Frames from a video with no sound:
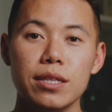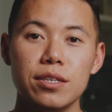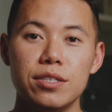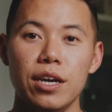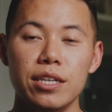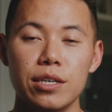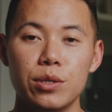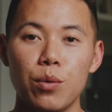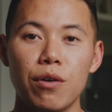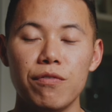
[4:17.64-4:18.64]
at the seniors
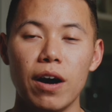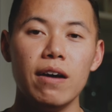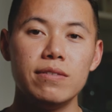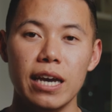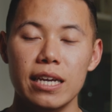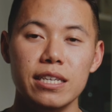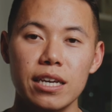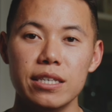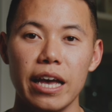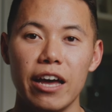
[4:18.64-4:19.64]
who were 5-10
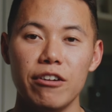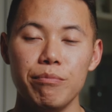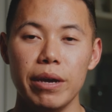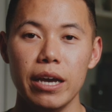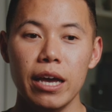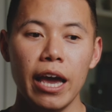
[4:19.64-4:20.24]
years ahead of me,